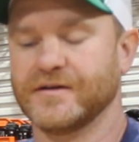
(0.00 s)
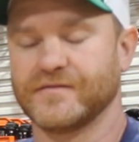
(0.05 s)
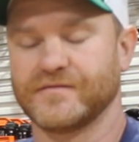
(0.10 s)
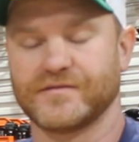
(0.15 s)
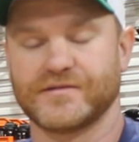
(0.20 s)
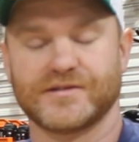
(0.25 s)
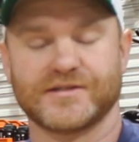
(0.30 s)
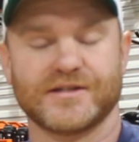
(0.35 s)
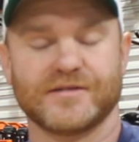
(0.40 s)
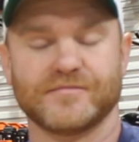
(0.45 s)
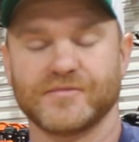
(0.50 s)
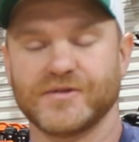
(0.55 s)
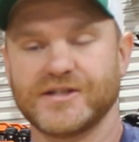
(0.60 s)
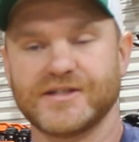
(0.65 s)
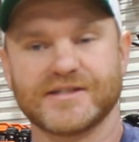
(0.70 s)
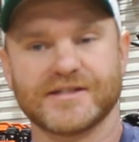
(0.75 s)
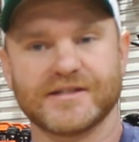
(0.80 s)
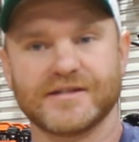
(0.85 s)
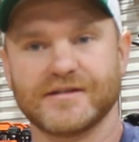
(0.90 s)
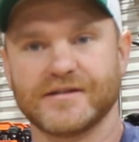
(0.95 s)
for some
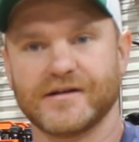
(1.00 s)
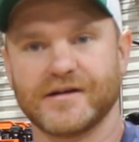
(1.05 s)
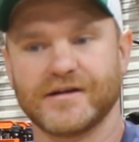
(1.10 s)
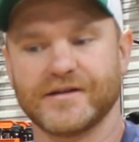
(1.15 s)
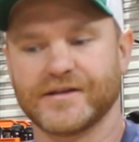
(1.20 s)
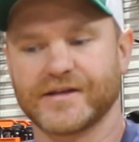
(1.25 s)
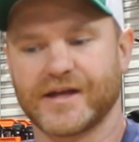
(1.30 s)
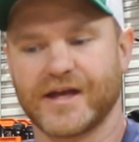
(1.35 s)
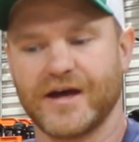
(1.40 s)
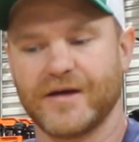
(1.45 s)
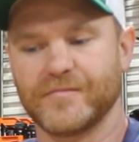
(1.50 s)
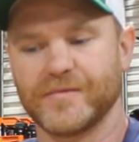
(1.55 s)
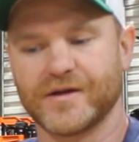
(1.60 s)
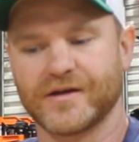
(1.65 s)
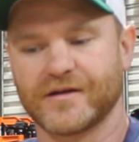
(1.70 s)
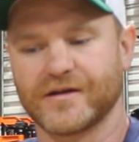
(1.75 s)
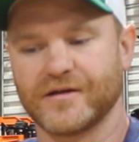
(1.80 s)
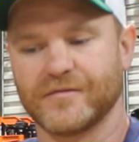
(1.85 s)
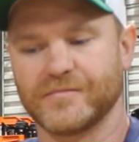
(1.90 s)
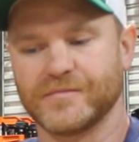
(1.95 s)
reason, all the
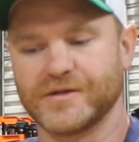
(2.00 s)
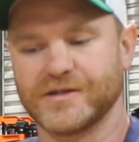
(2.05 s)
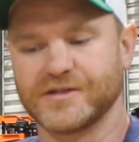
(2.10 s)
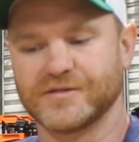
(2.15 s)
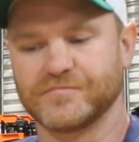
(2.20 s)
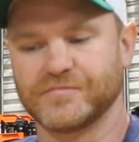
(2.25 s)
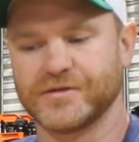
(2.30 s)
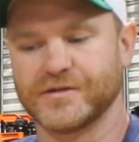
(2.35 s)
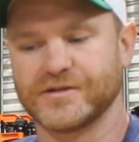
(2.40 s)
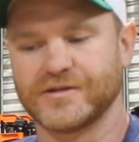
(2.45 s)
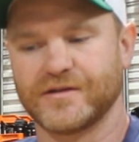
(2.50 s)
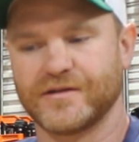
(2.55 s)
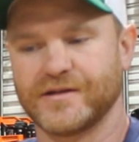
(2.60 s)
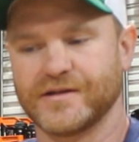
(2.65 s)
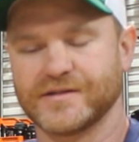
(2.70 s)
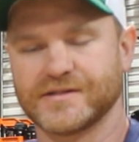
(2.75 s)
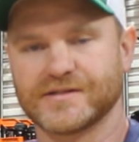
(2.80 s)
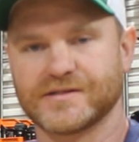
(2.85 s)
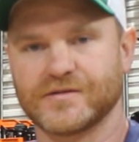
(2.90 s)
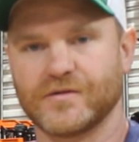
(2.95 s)
cabinet companies put
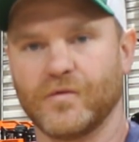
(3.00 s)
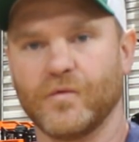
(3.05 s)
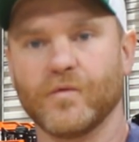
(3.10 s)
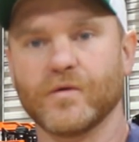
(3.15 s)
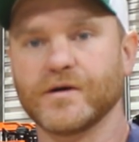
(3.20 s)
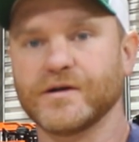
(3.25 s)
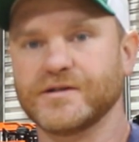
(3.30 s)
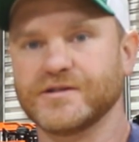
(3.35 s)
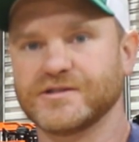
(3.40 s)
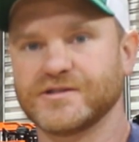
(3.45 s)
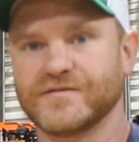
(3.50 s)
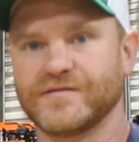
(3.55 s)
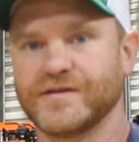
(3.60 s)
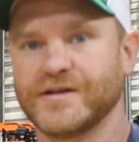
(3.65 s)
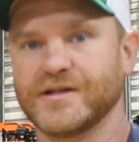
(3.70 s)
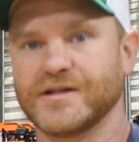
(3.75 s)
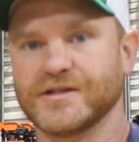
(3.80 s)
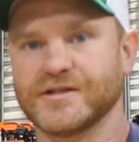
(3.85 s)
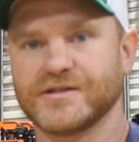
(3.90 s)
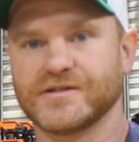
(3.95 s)
this orange
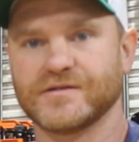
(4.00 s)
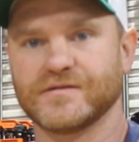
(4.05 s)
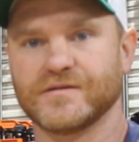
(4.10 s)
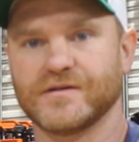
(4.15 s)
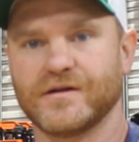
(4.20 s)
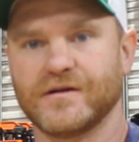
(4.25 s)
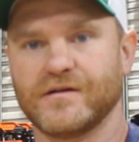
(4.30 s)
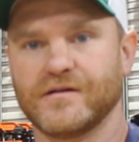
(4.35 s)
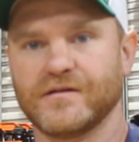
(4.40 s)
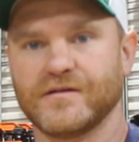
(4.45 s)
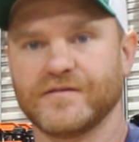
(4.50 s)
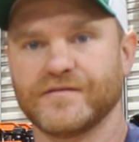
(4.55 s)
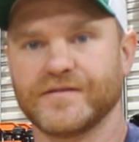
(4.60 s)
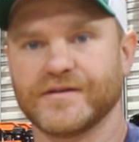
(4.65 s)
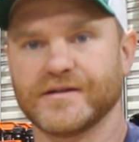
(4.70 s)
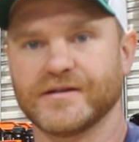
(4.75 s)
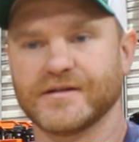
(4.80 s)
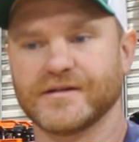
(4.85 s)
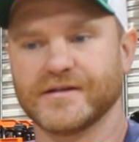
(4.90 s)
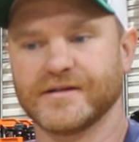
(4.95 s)
finish on all of
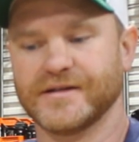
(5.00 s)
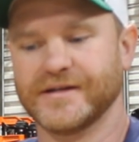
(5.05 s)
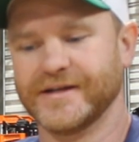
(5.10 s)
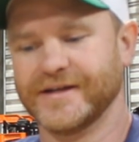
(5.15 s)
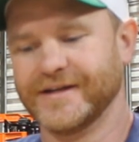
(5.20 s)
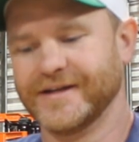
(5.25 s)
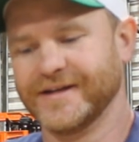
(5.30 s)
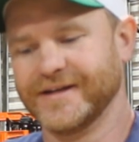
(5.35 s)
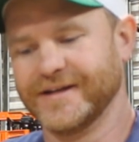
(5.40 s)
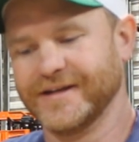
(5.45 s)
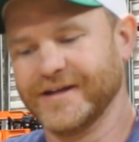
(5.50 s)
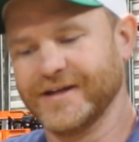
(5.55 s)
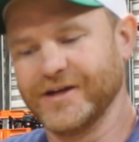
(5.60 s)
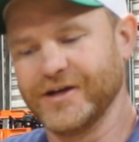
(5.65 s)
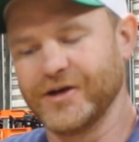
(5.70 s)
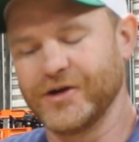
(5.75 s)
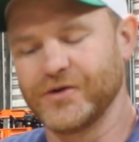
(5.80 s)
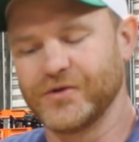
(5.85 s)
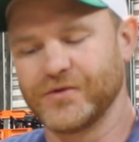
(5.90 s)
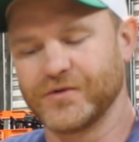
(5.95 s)
the
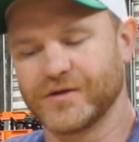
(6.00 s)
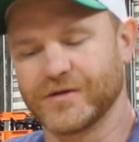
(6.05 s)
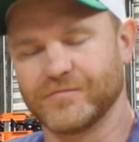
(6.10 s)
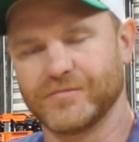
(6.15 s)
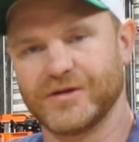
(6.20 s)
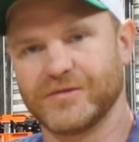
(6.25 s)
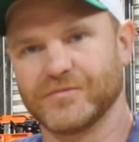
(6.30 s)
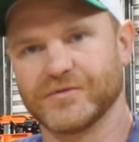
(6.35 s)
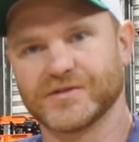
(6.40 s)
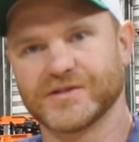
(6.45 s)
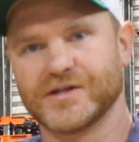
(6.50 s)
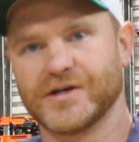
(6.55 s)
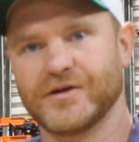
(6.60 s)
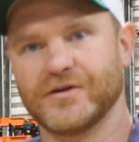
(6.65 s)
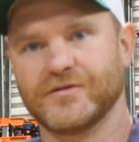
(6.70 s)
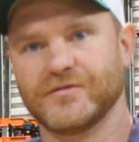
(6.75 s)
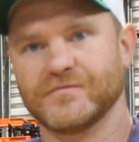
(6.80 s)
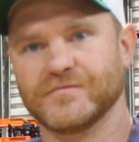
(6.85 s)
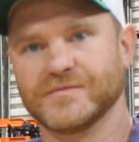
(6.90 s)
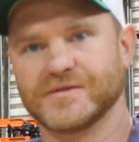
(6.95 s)
oak in people's
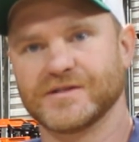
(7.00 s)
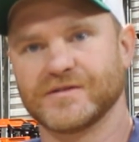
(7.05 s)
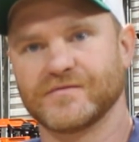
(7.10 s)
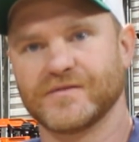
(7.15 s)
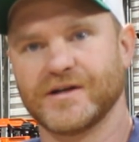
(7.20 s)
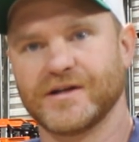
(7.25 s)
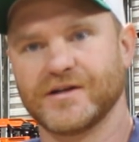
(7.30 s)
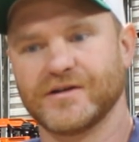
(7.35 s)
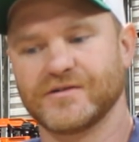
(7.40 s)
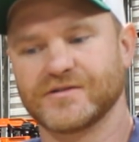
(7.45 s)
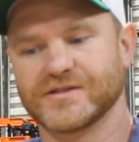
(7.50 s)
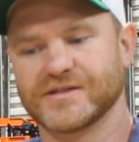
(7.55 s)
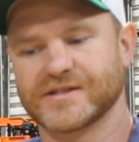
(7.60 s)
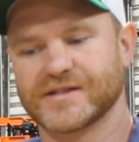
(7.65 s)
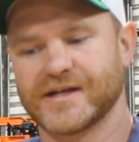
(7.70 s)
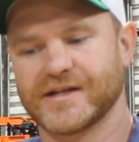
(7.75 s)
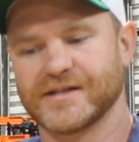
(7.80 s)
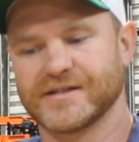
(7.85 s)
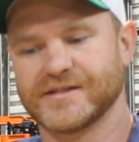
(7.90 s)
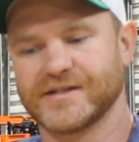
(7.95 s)
homes, and red oak just
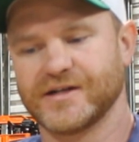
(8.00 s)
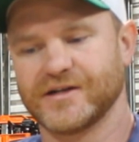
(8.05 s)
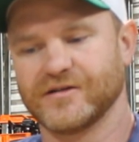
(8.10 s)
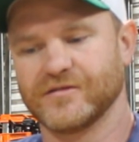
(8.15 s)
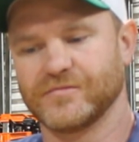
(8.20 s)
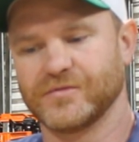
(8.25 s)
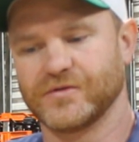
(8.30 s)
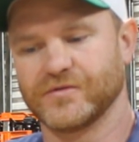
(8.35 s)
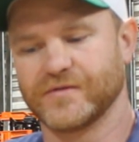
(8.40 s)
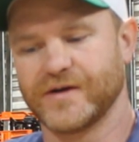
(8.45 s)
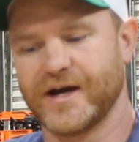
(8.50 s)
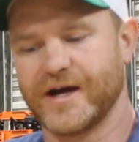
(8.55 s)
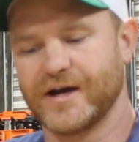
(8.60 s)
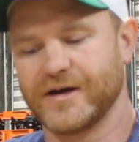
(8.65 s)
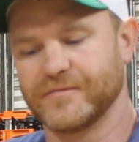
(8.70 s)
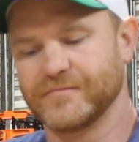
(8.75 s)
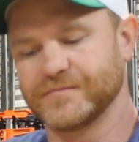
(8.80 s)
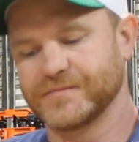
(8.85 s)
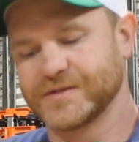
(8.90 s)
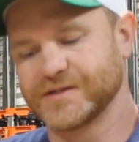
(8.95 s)
got a terrible
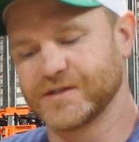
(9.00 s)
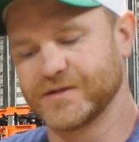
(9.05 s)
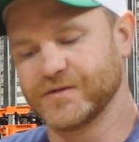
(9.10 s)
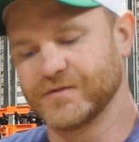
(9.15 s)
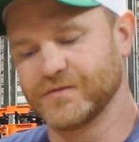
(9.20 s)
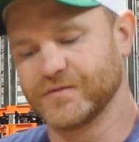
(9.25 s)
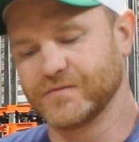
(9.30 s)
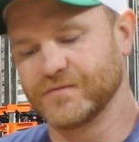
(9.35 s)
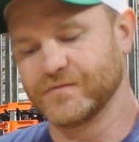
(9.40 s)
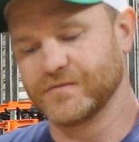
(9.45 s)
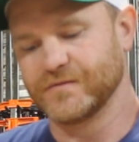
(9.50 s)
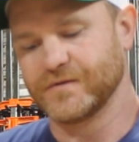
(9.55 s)
rap. So